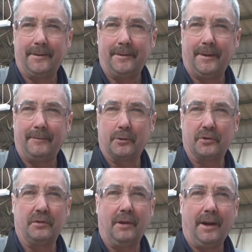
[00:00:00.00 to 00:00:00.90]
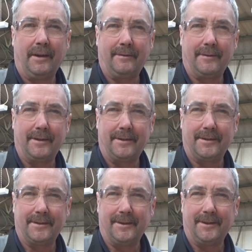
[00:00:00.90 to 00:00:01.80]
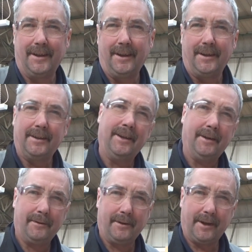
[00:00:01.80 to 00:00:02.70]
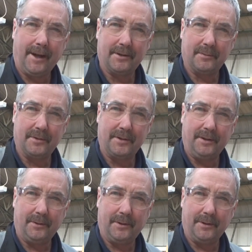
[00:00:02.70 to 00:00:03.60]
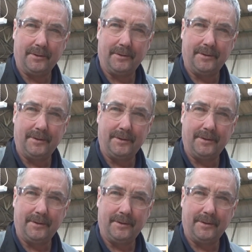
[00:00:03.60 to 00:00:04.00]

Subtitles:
They have just arrived, so now we've got to get some steel cut,